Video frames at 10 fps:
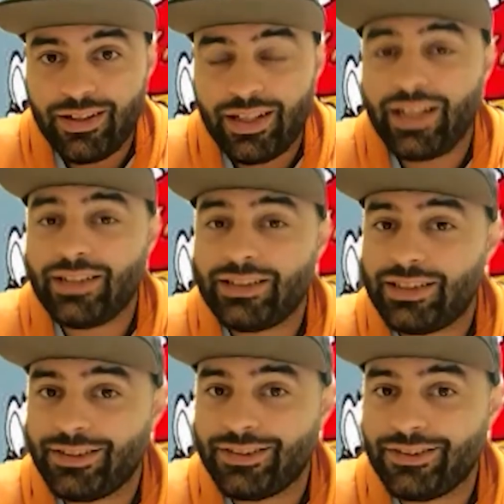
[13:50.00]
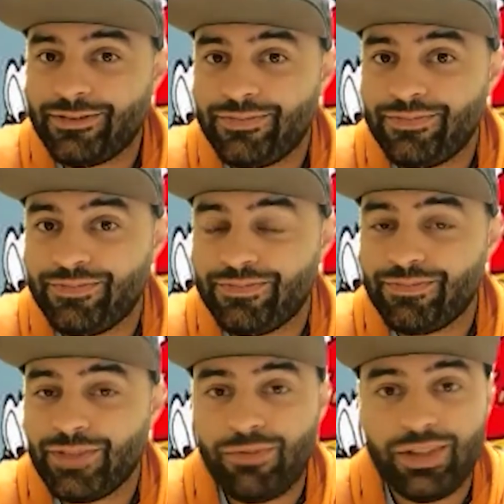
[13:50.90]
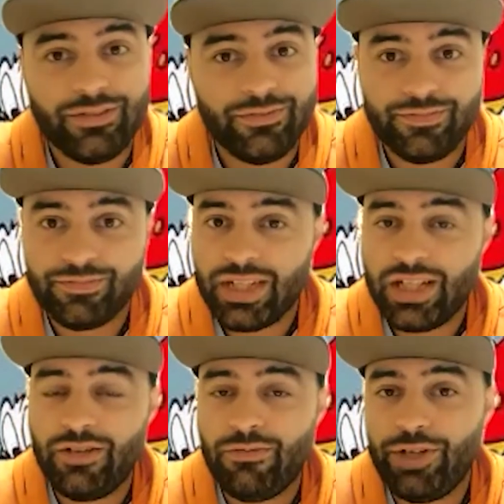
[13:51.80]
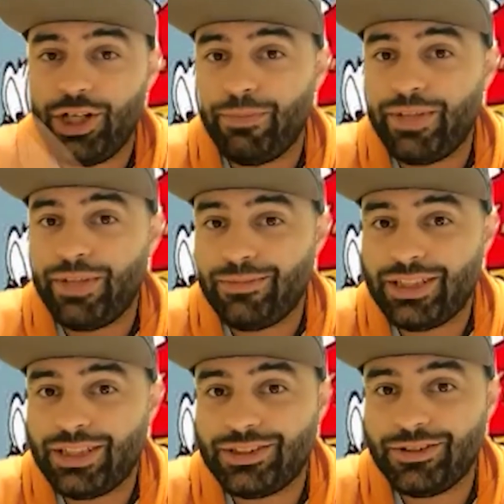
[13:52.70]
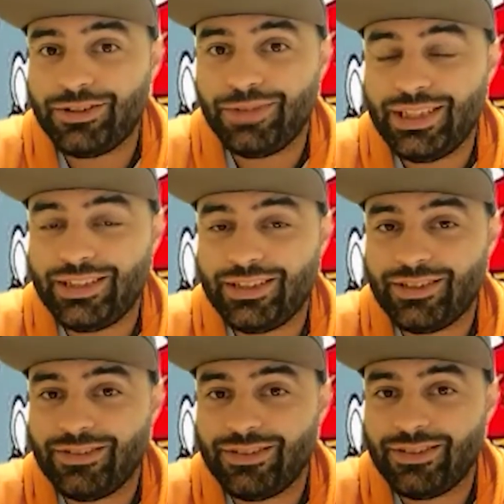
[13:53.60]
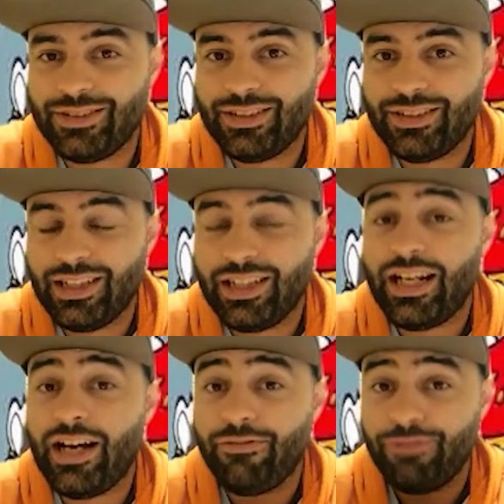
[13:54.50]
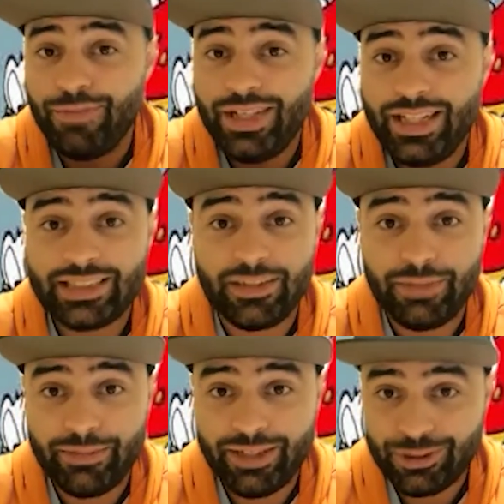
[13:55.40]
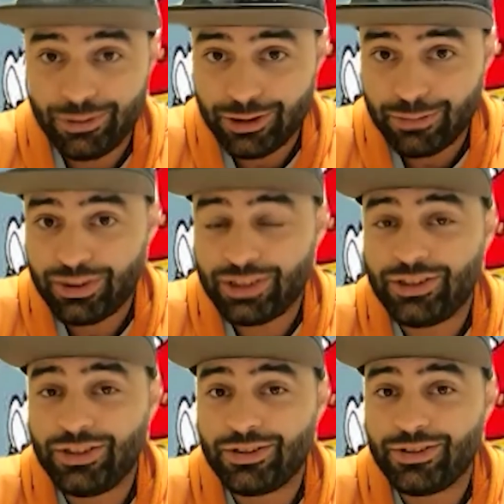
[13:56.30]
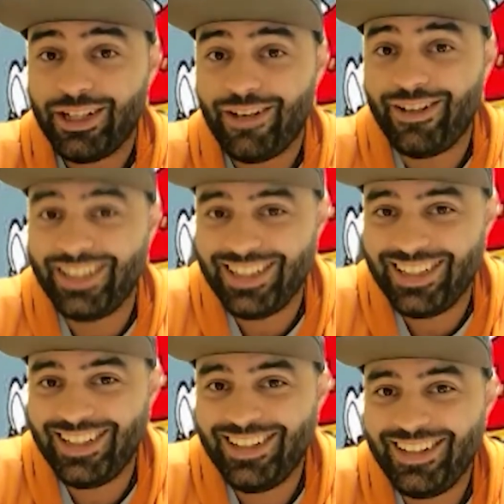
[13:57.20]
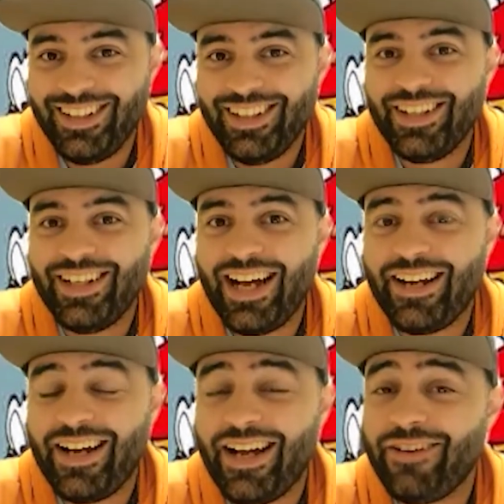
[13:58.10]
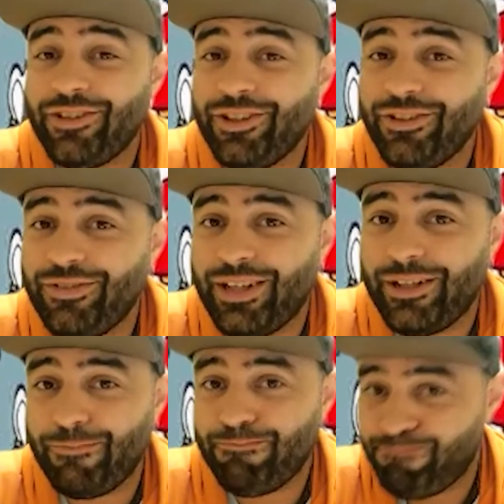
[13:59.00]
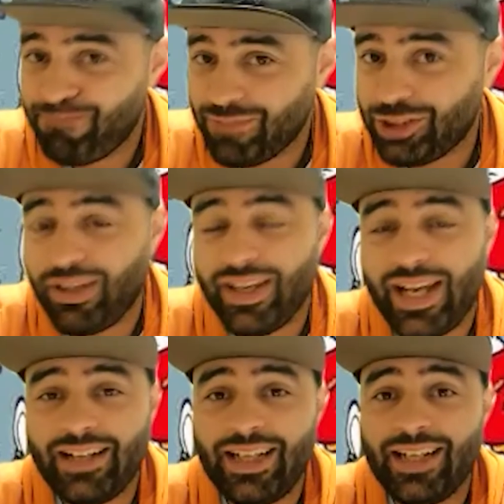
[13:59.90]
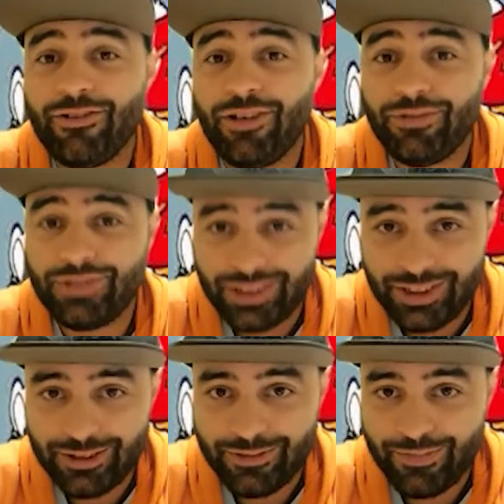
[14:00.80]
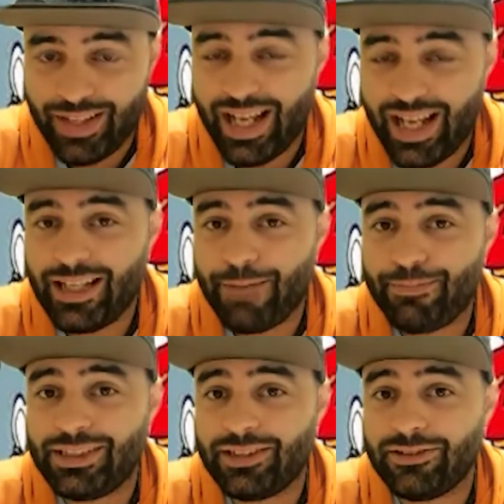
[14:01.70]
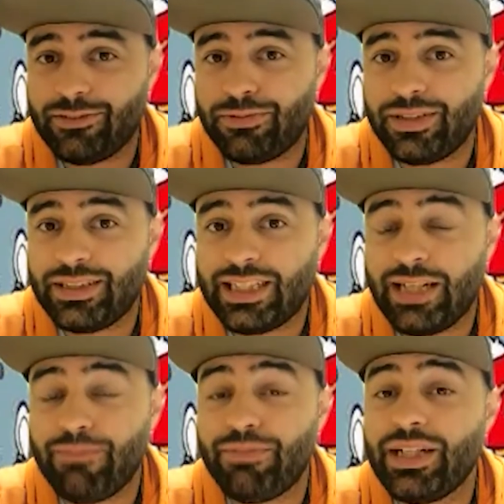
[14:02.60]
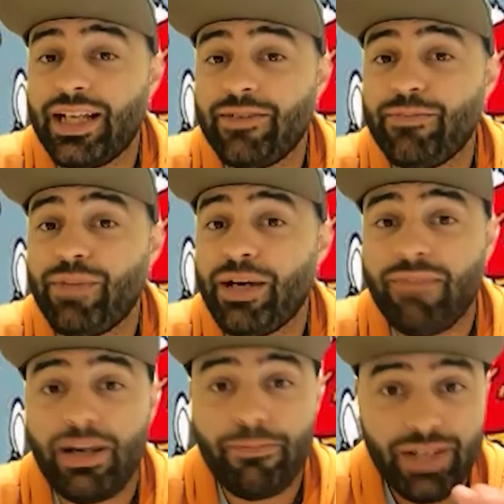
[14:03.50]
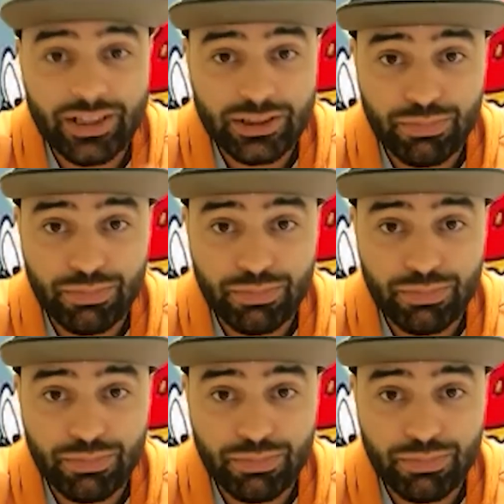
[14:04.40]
until, well, we all become dust in the wind. Now, for me, that's going to be about 200 plus years from now. I don't know. So I got a lot of growing to do at that particular point in time. But again, my biggest